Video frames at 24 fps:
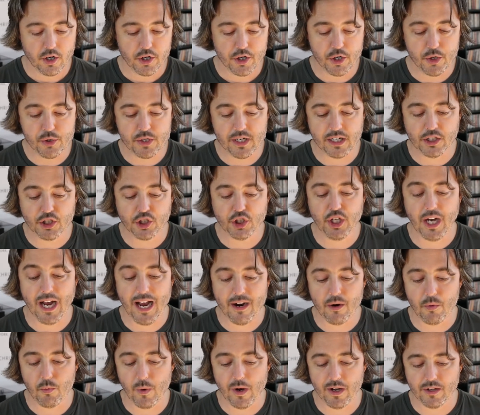using
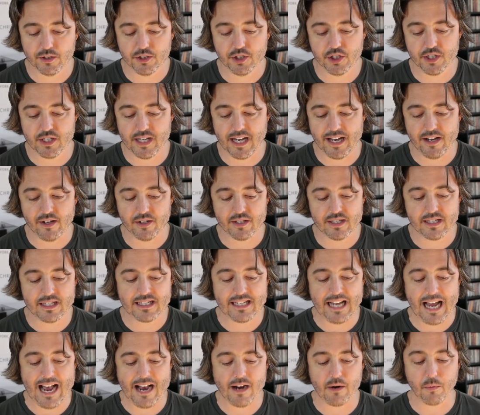Jack Welch style
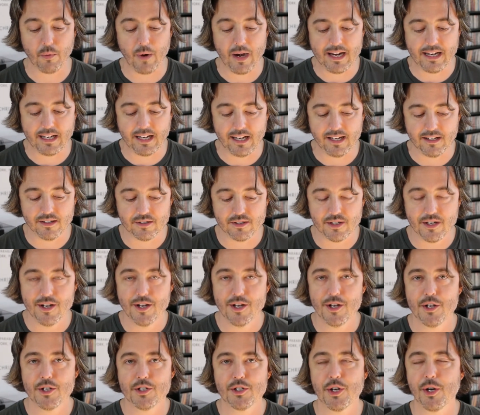stack rankings.
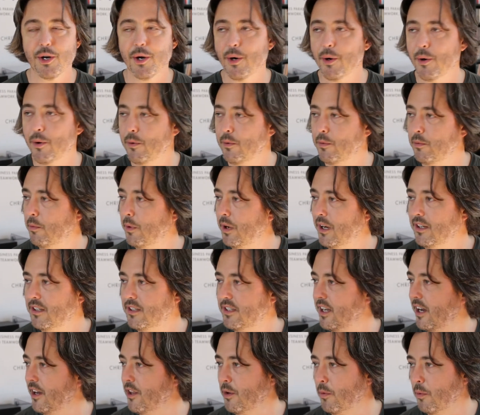So what's
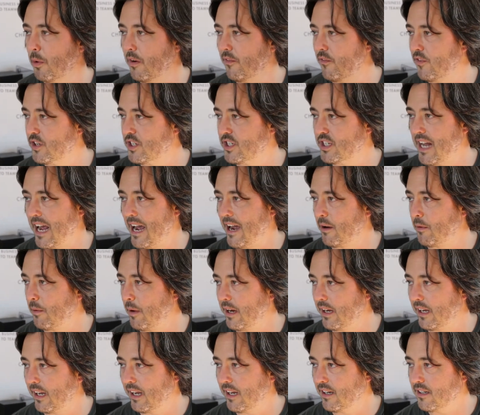the other word for stack
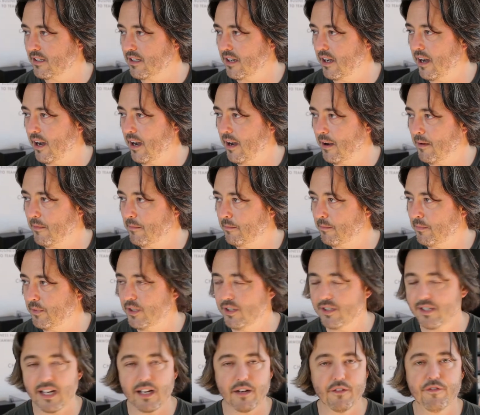rankings? Um,
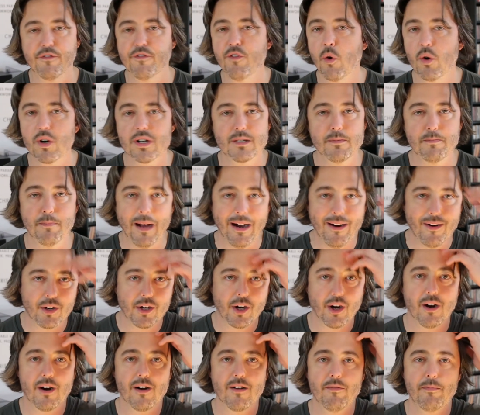it's like a force bell
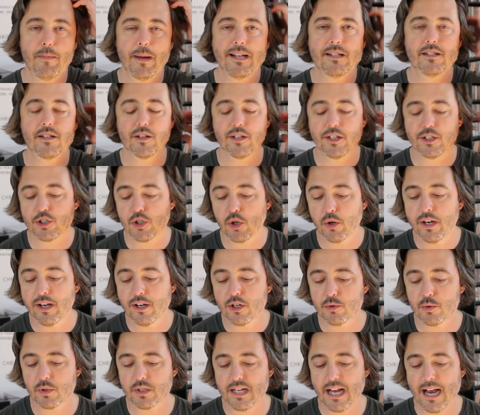curve, basically. So
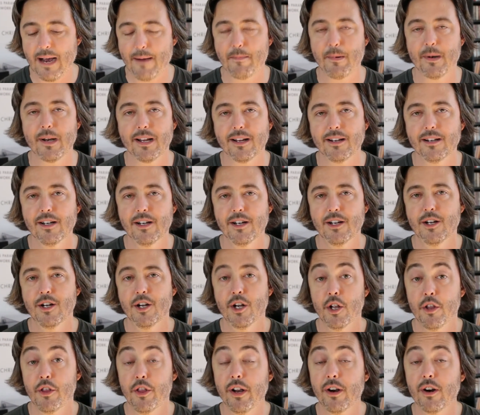here's what's happening.
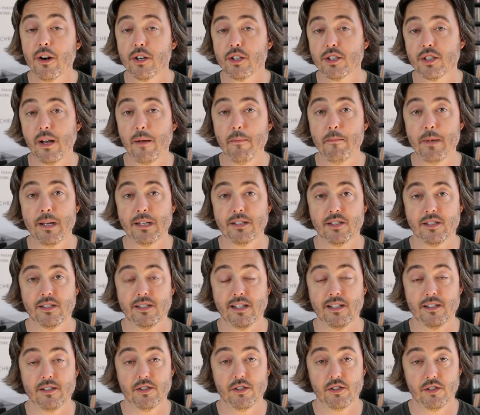There are some
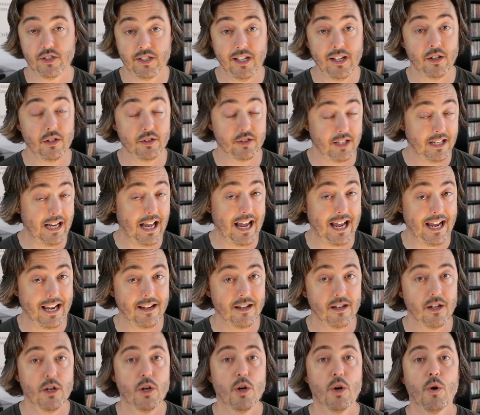businesses still today
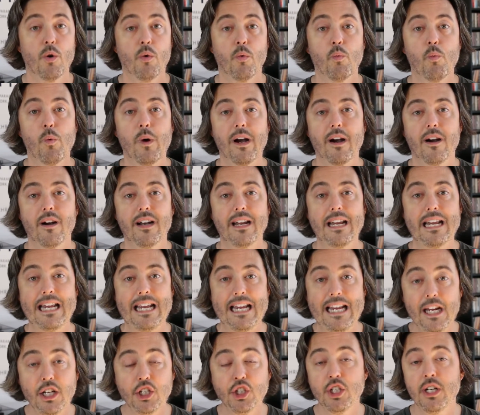where
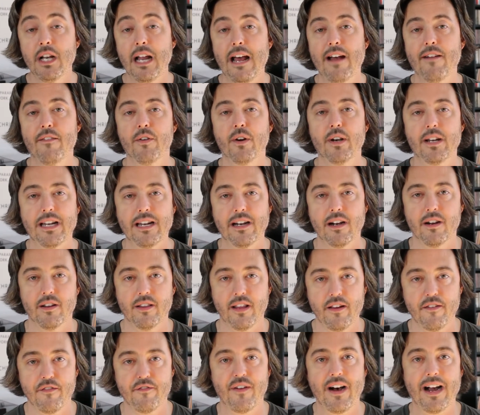each and every year
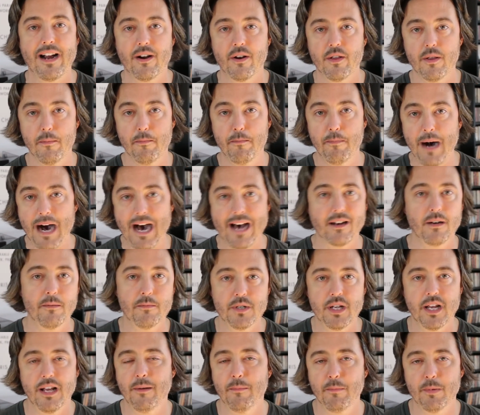they fire the bottom
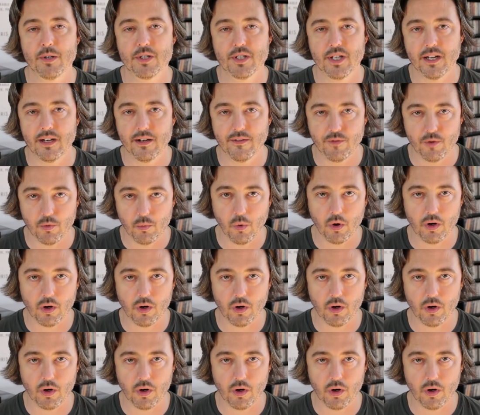ten percent of the